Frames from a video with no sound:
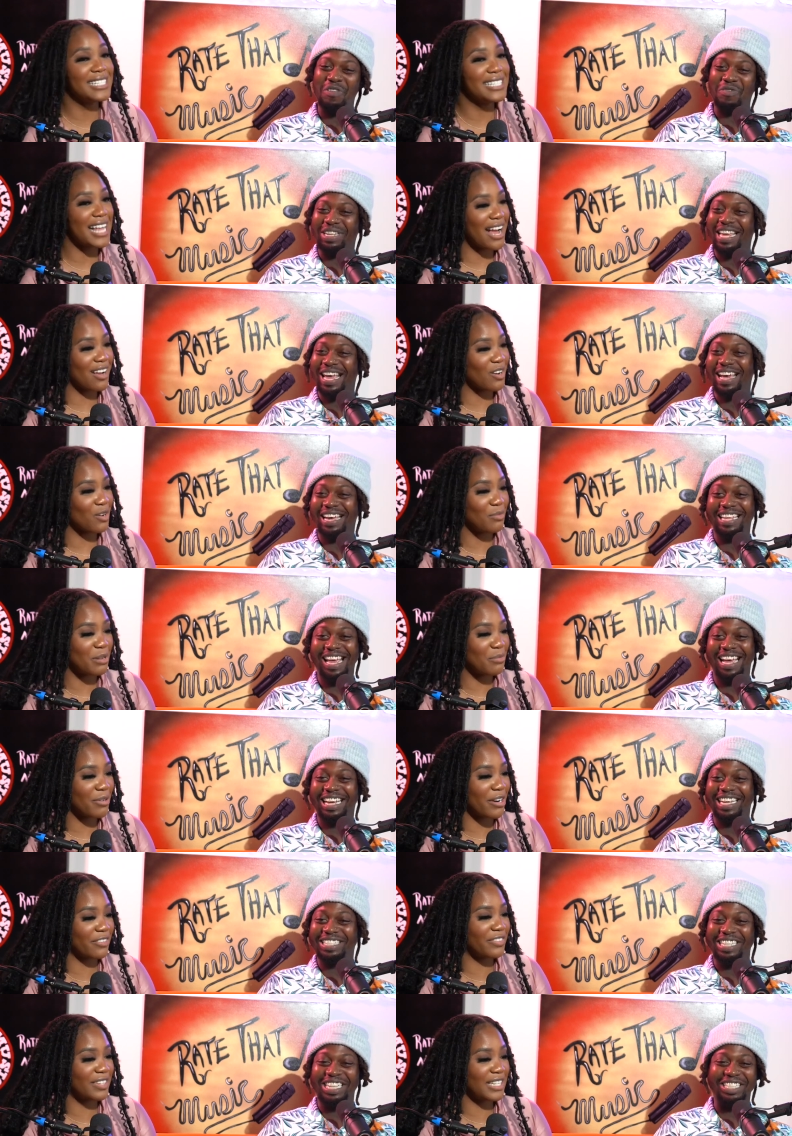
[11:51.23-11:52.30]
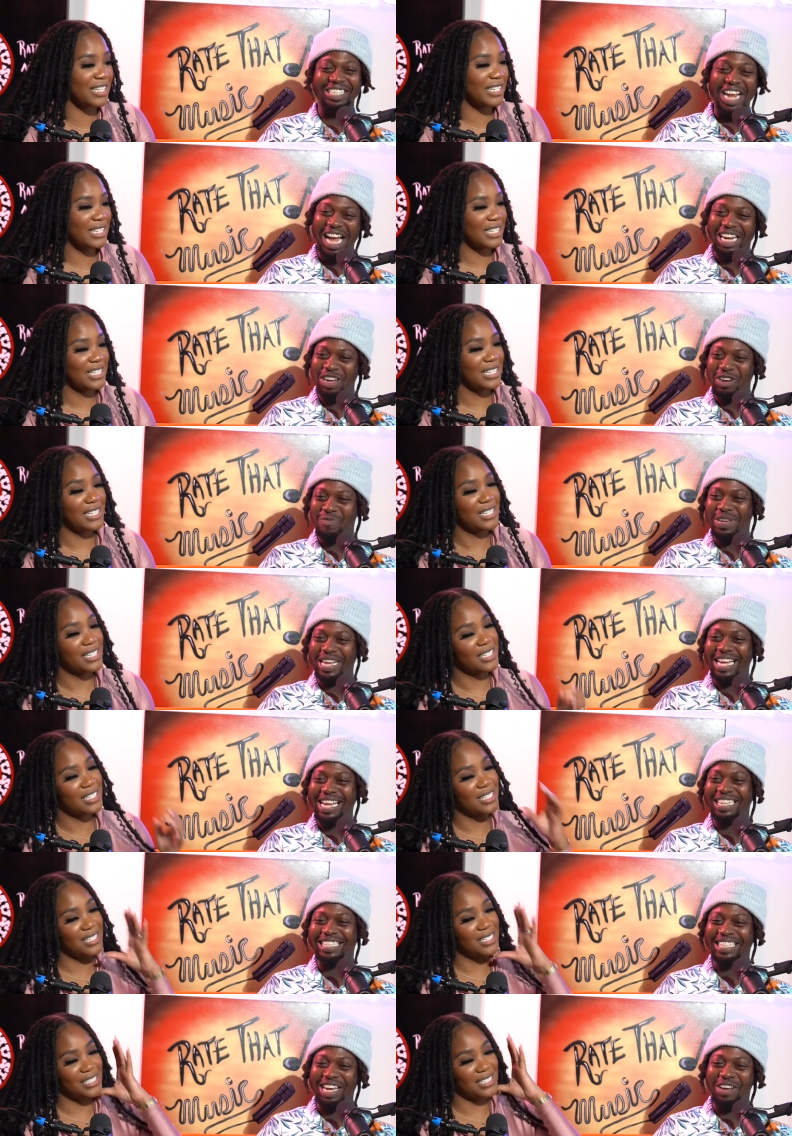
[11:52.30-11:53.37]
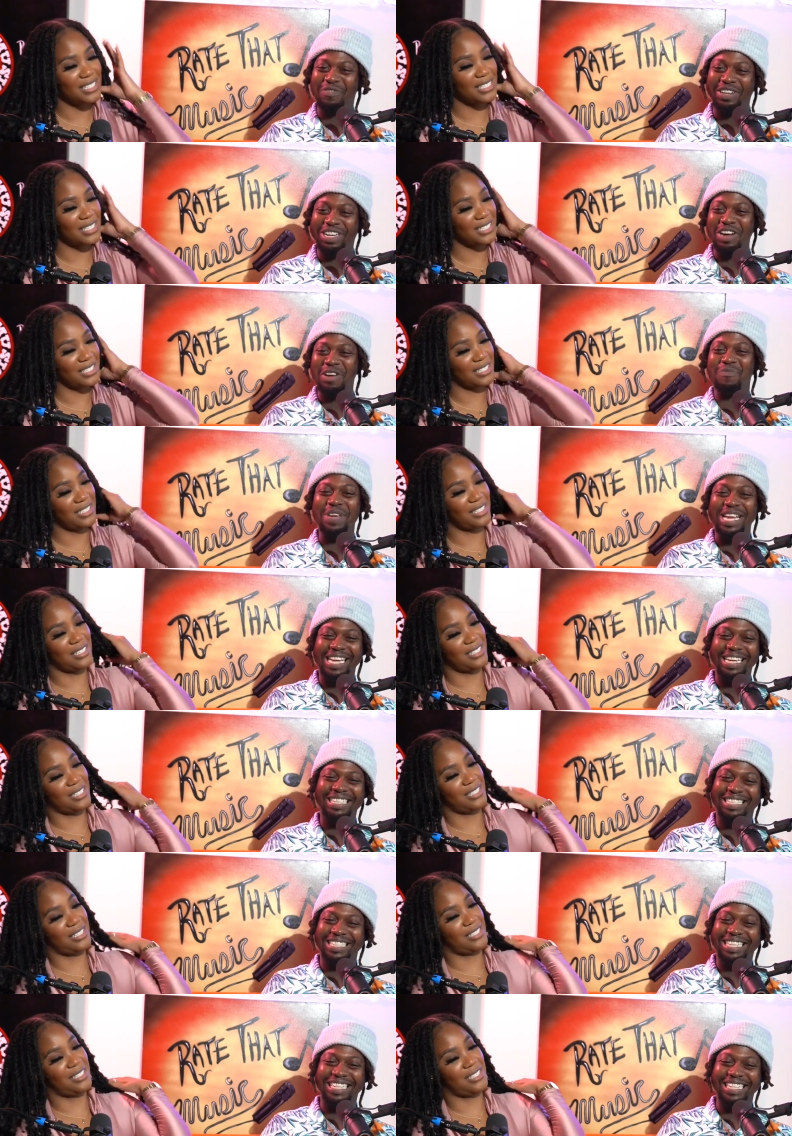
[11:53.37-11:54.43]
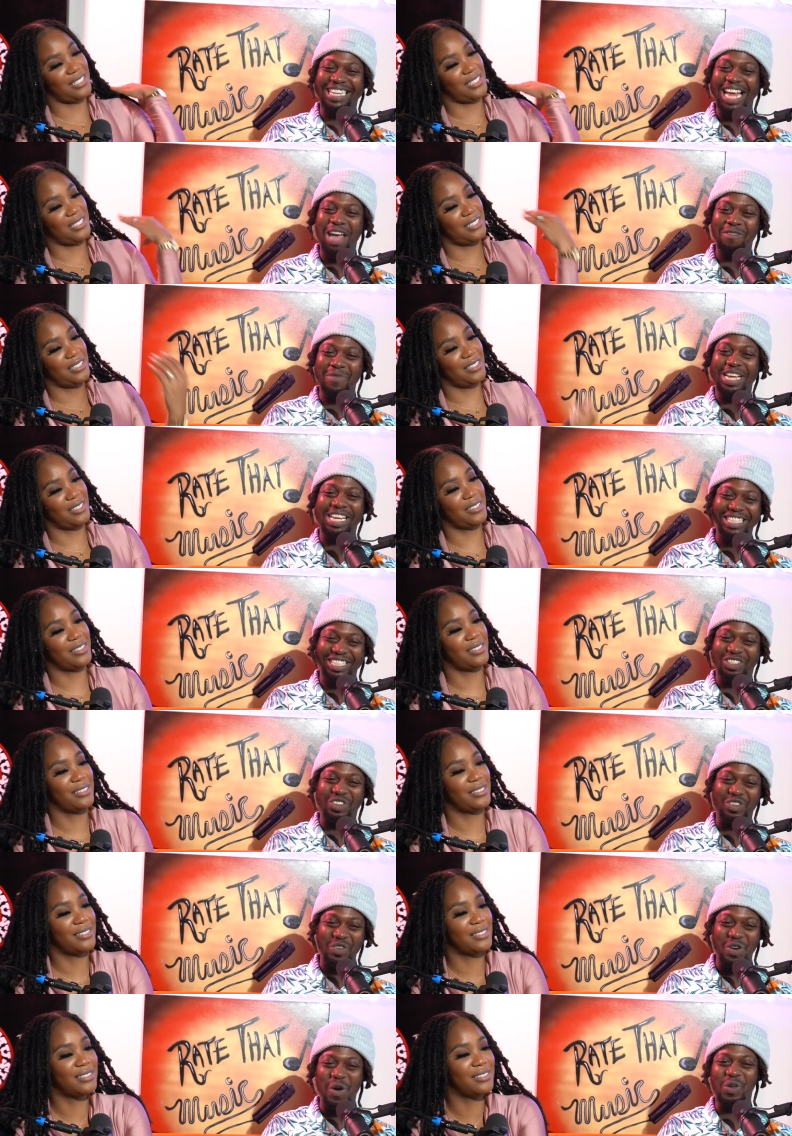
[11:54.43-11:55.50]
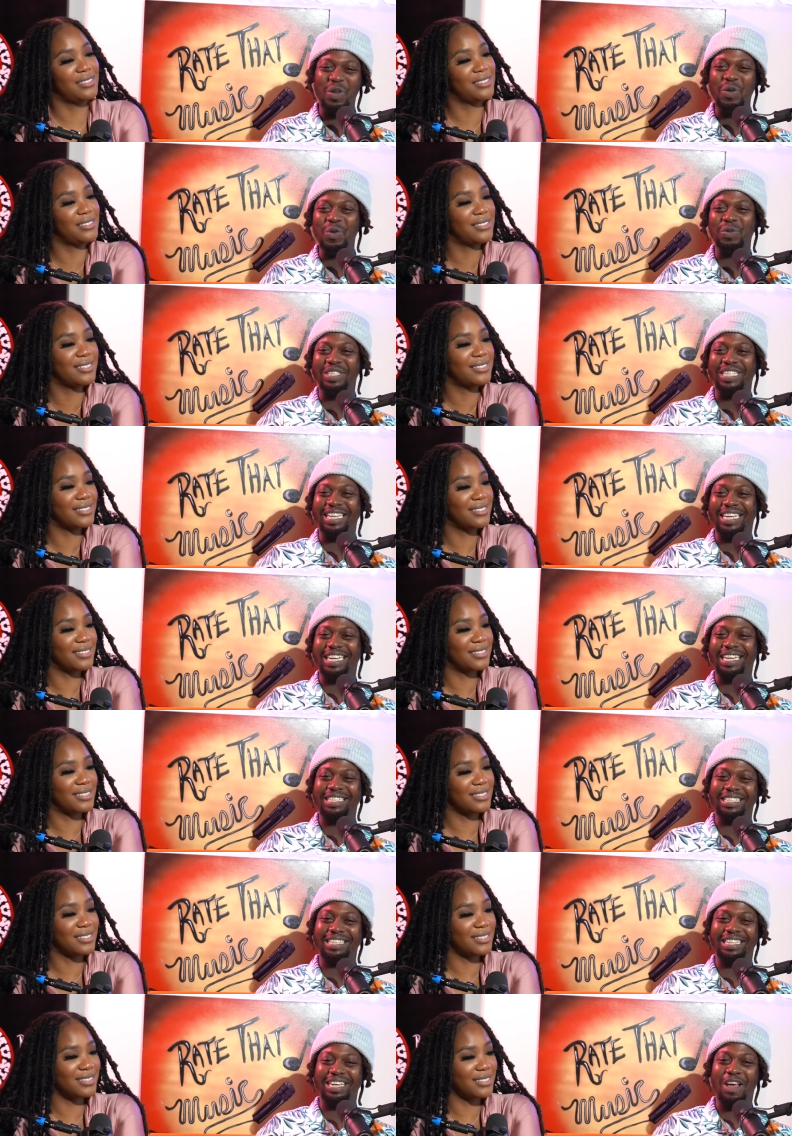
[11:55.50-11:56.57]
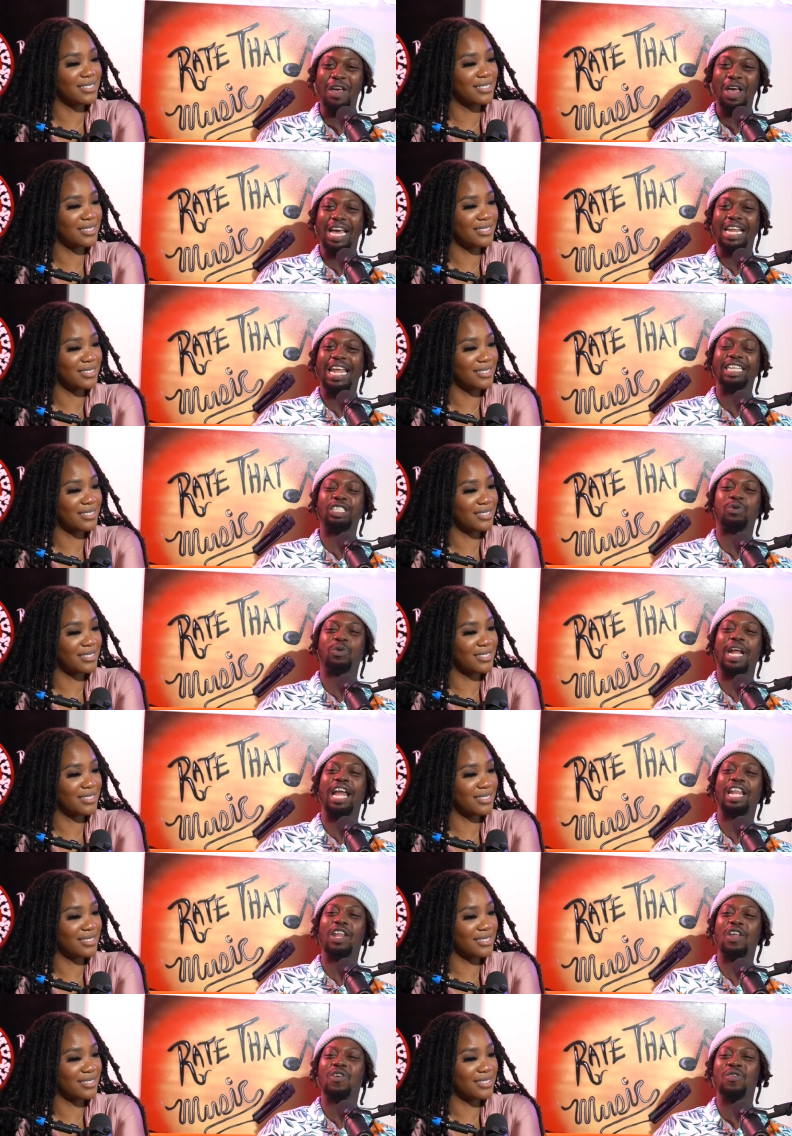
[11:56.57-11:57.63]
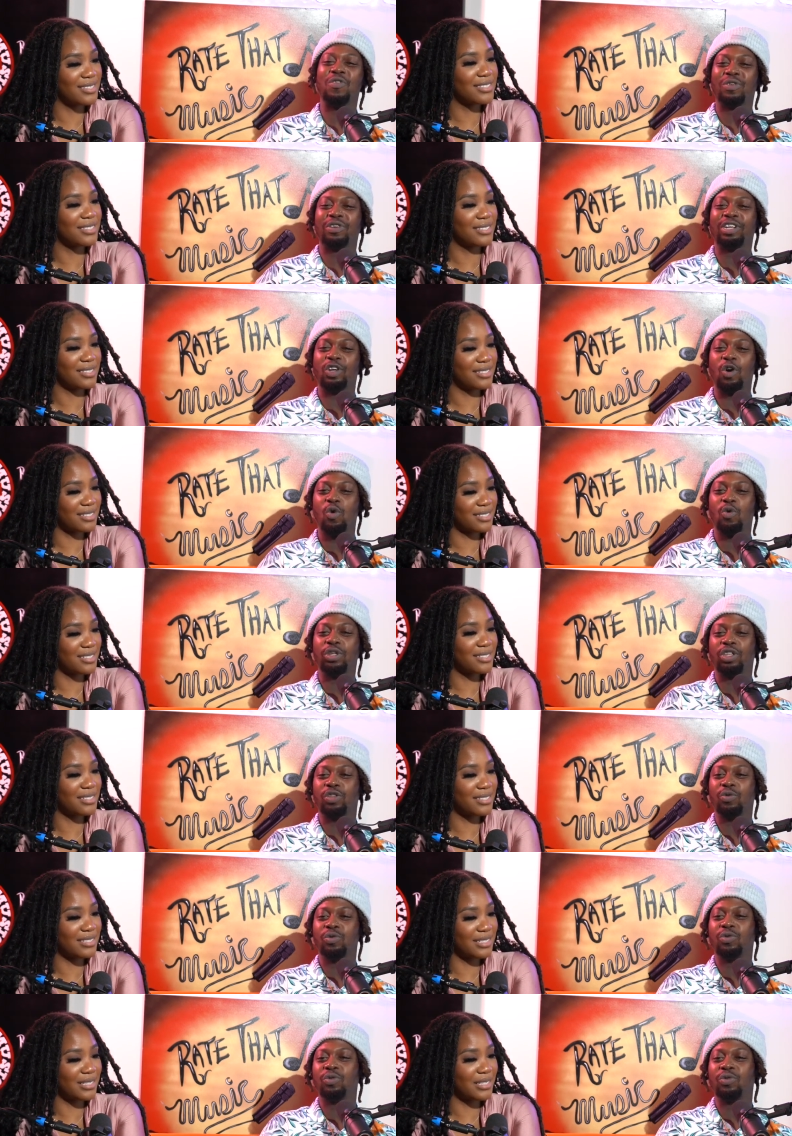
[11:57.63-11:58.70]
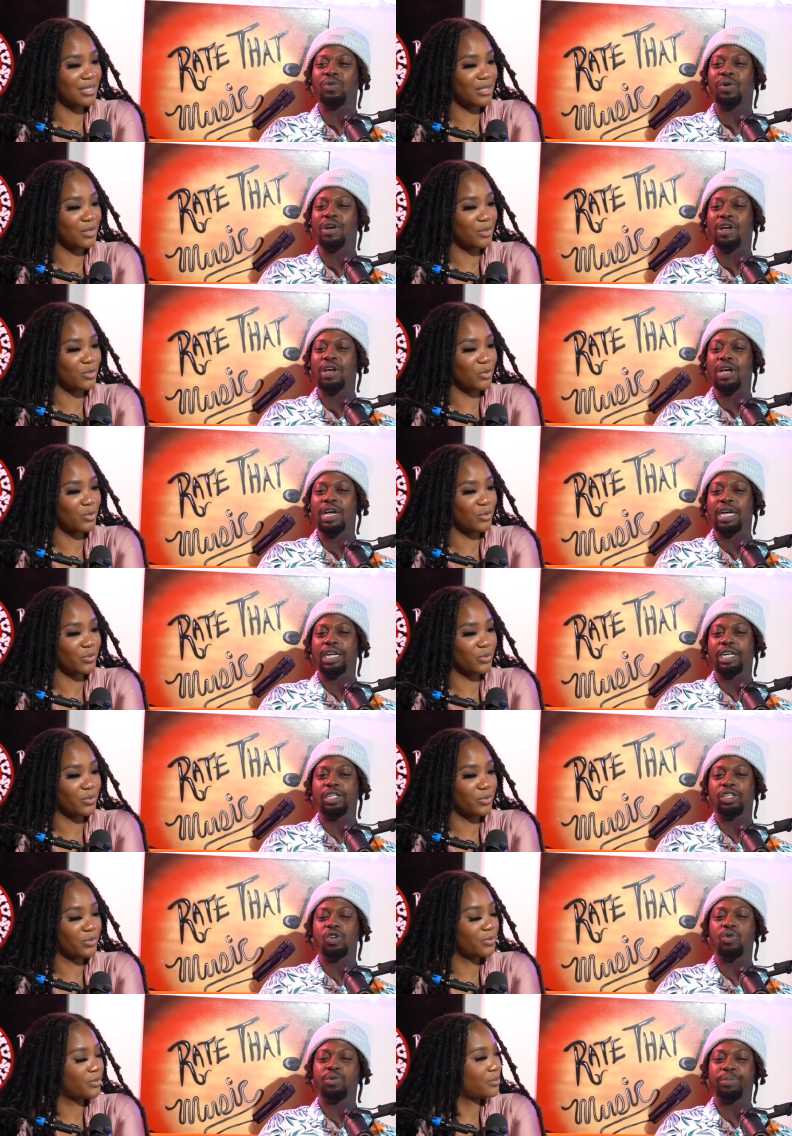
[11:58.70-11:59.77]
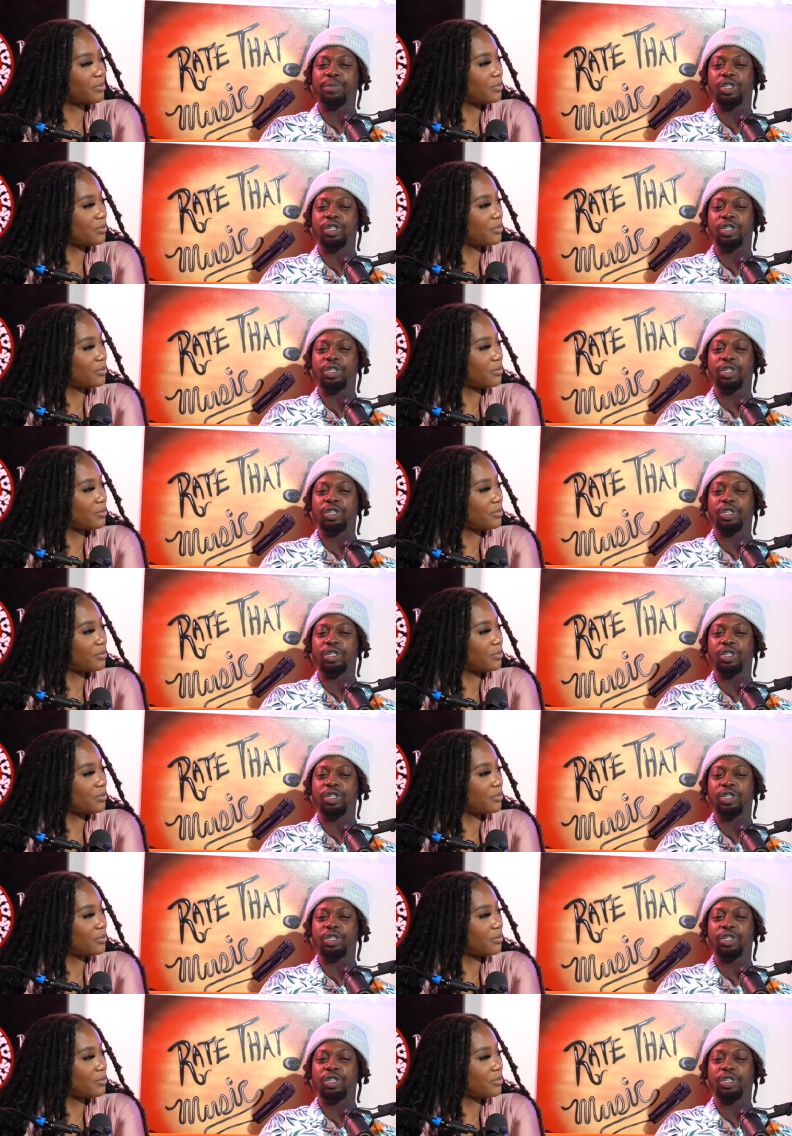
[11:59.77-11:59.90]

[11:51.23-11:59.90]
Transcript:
Speaker 1: yeah yeah it's, it's not gonna be easy if it come easy that means you gonna lose it easy that's what i learned going through doing